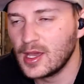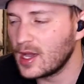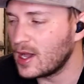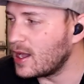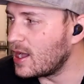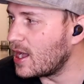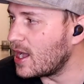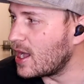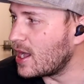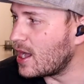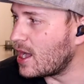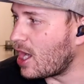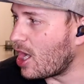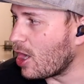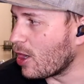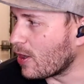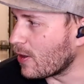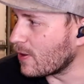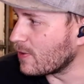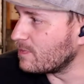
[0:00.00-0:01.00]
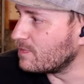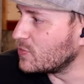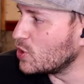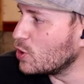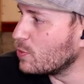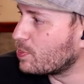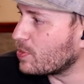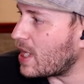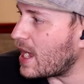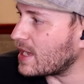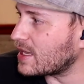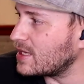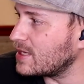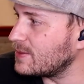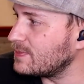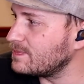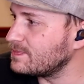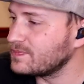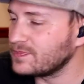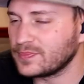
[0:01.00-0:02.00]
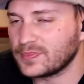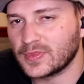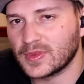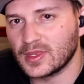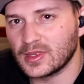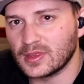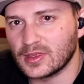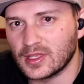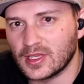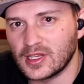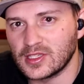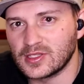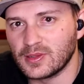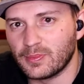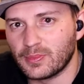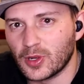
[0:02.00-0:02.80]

Our new bracket that isn't